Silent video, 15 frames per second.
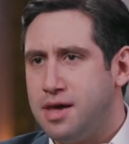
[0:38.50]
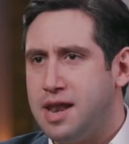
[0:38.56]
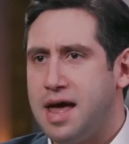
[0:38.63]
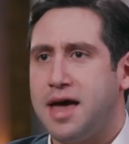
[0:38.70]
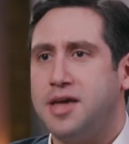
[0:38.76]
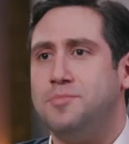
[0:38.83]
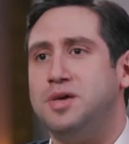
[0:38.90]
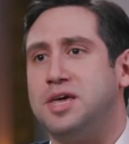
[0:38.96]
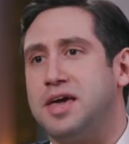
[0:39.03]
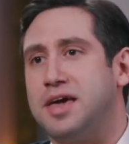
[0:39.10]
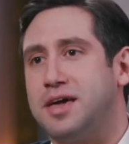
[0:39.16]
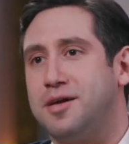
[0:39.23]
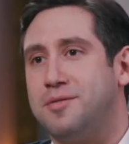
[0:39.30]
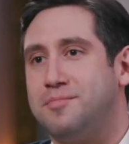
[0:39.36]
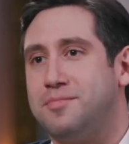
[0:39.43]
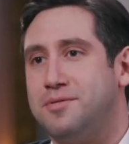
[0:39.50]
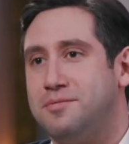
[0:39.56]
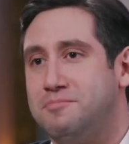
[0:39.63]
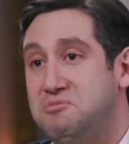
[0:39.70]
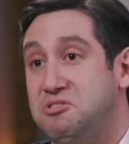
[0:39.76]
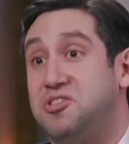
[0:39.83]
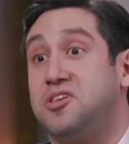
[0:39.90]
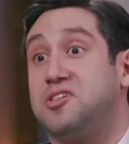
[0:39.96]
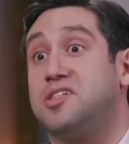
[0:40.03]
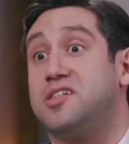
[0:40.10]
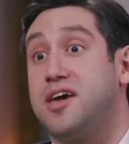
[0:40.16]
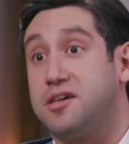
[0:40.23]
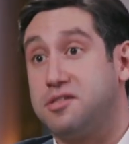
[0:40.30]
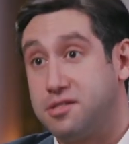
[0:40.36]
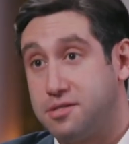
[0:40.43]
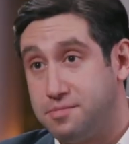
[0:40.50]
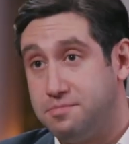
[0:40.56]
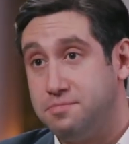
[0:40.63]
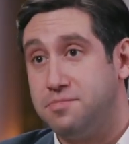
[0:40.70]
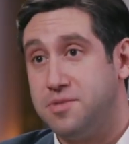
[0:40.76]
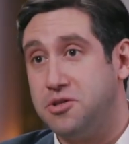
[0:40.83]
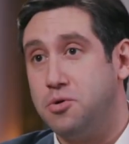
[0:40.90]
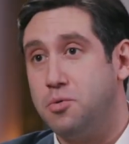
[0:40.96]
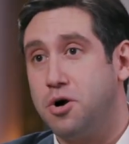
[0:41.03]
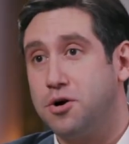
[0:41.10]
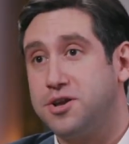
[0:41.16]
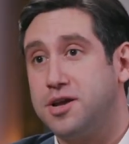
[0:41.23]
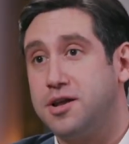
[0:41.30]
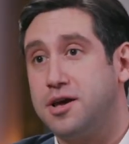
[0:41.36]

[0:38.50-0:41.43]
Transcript: and how you became the success that you are